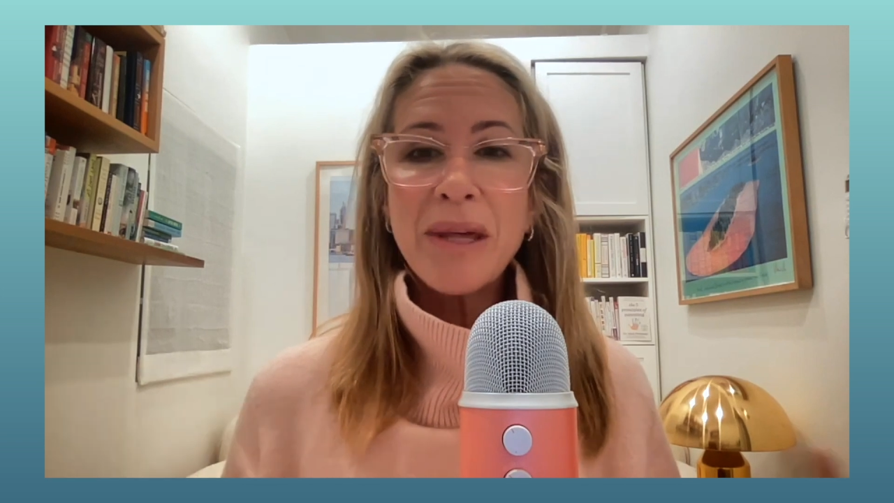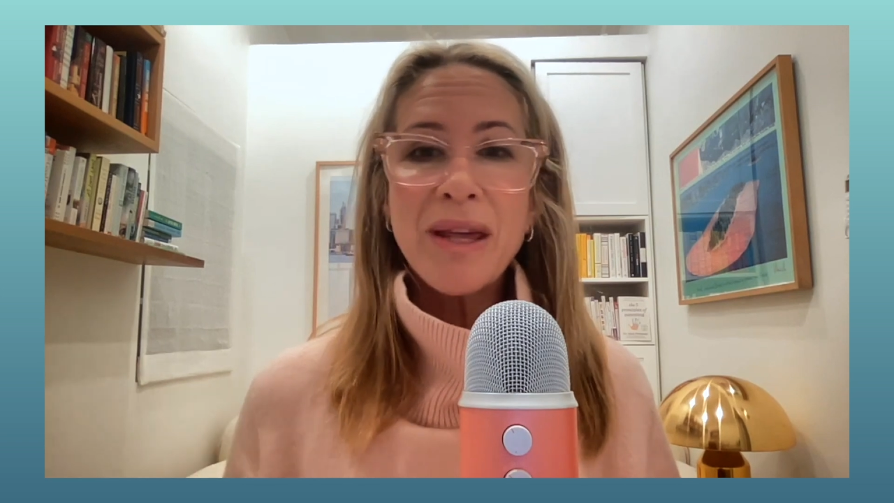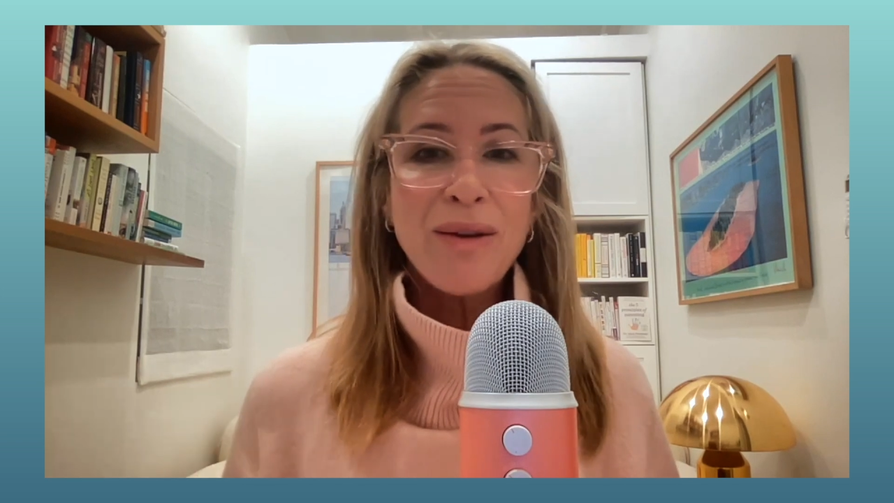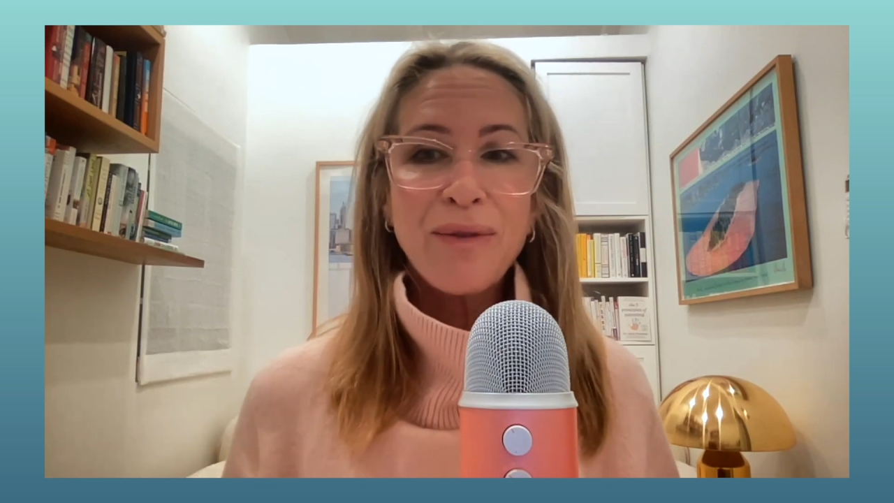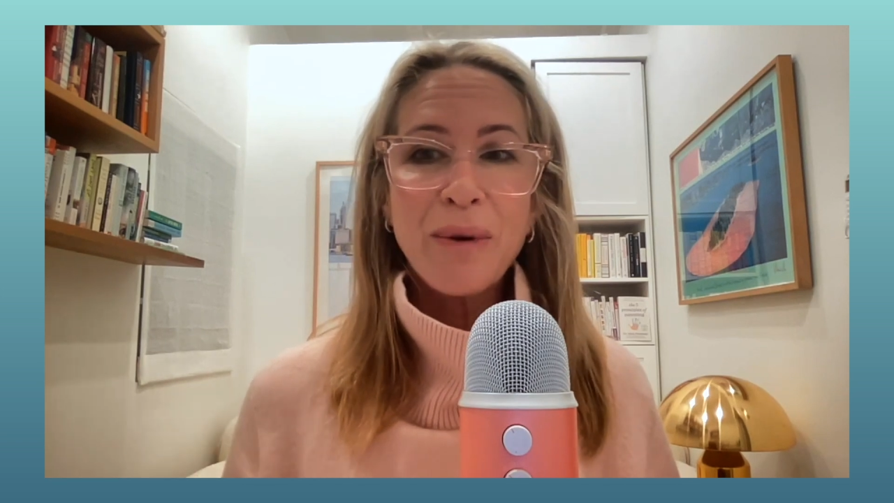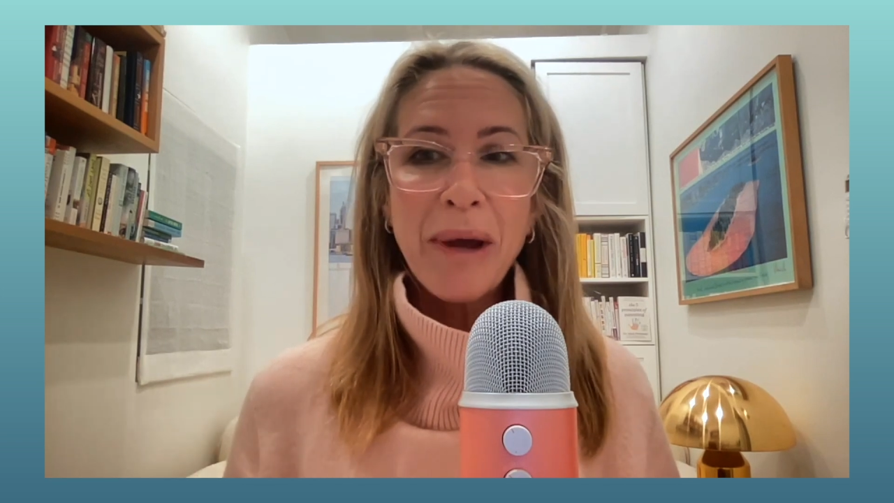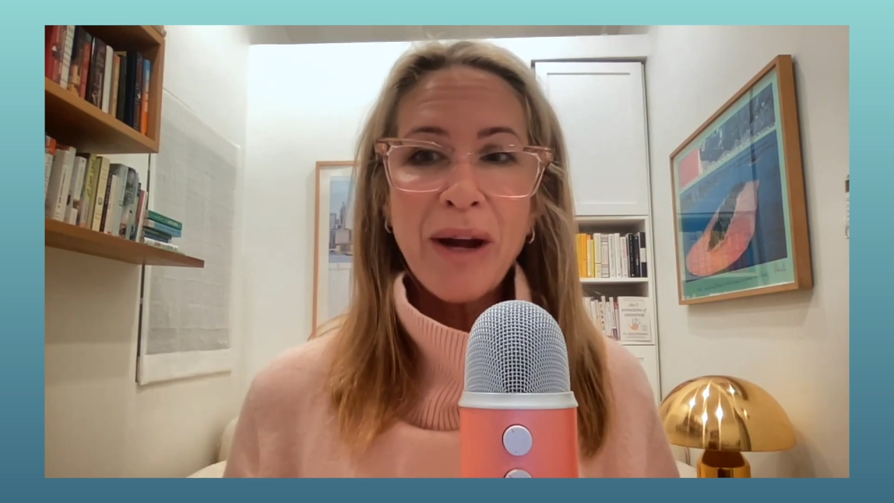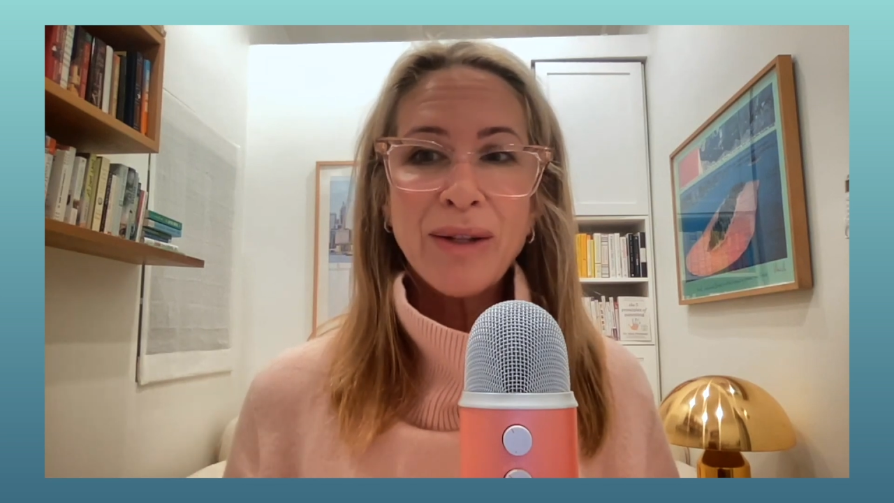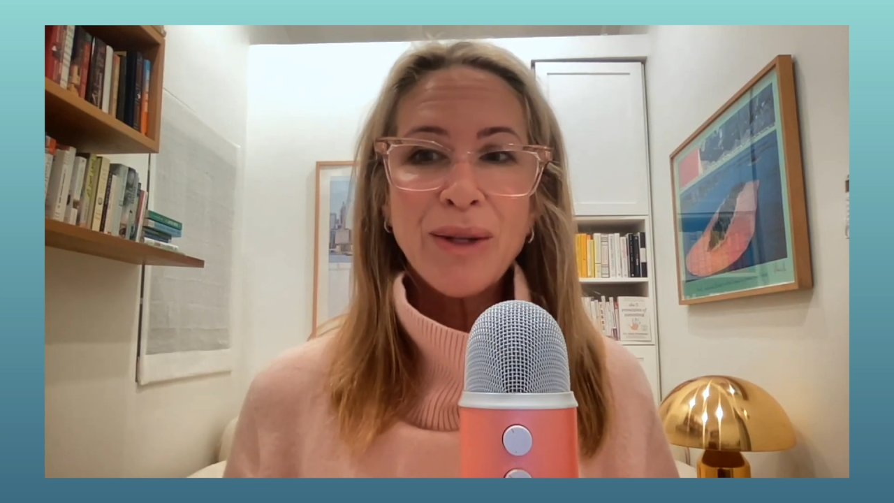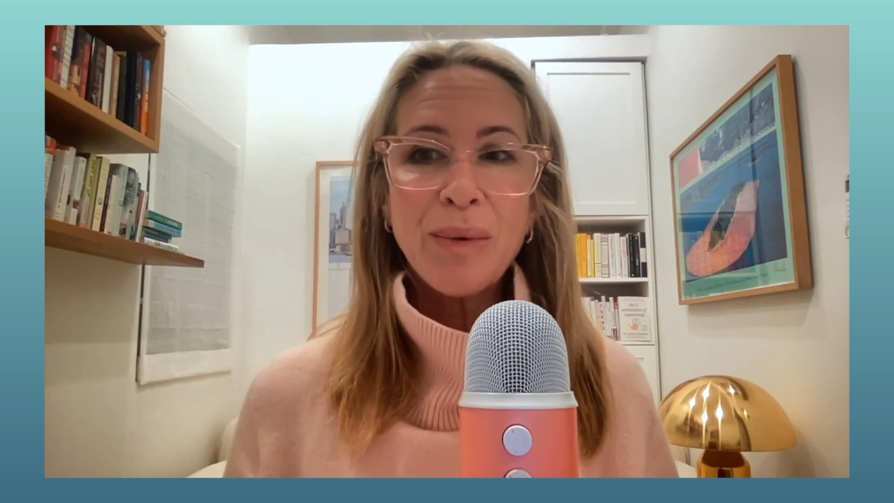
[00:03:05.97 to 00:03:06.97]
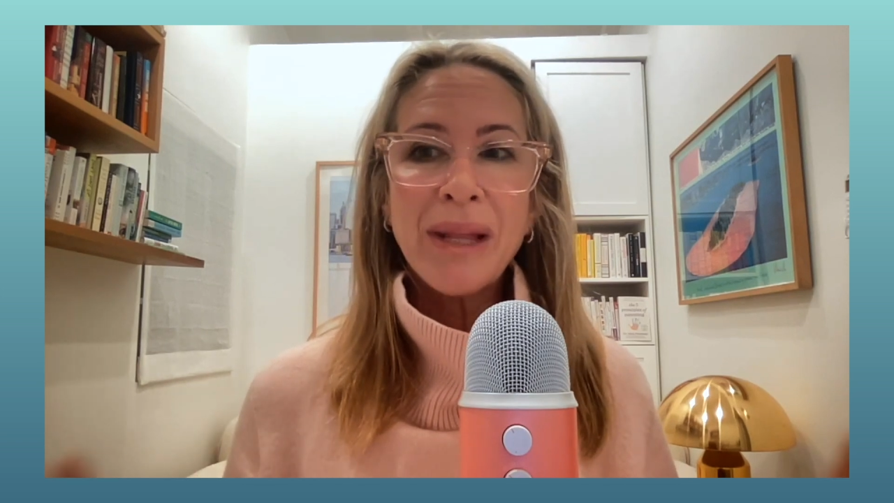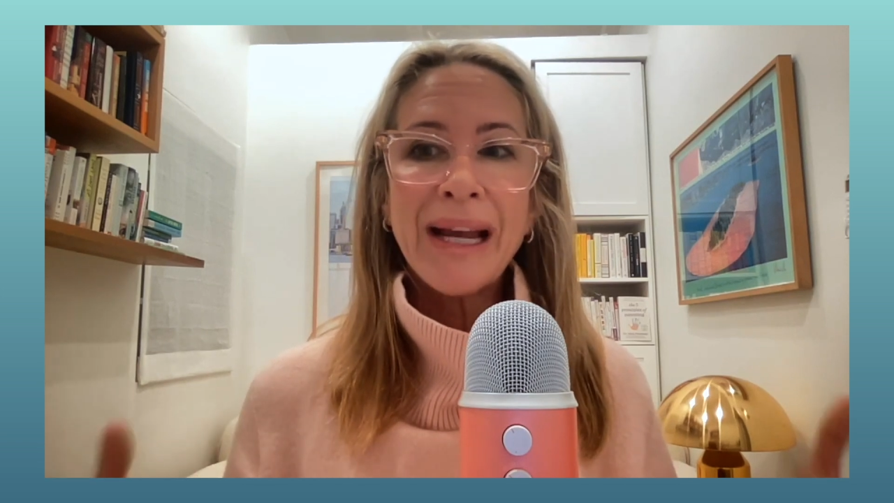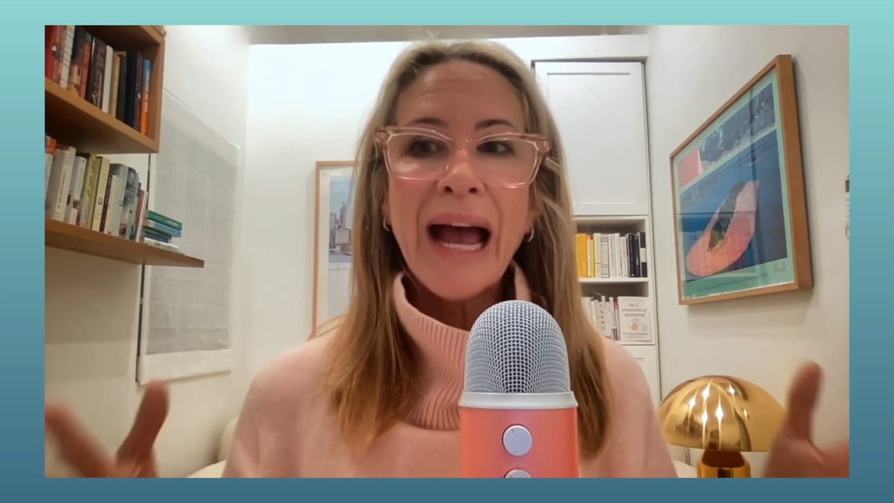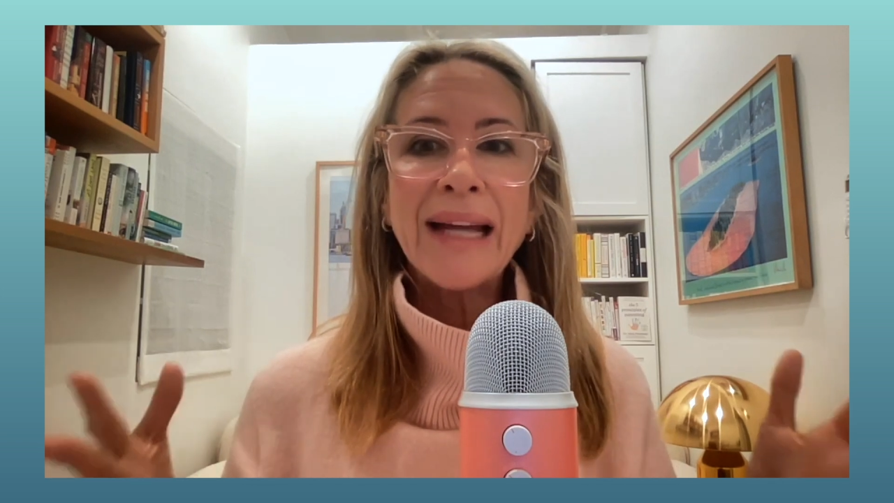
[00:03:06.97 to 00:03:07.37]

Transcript: there for parents who were like,